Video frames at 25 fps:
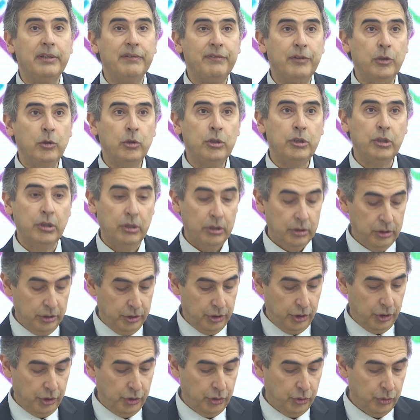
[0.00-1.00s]

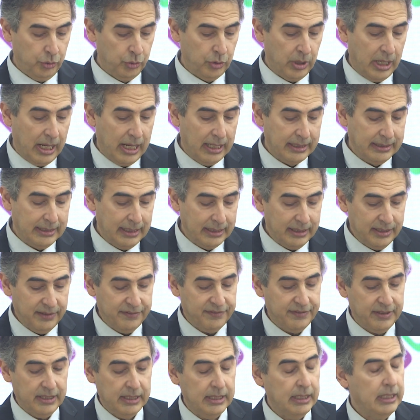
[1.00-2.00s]
devoted to
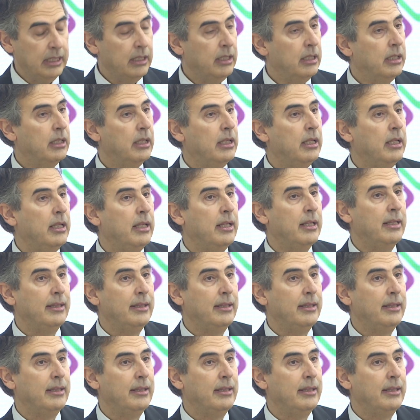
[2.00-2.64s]
identifying,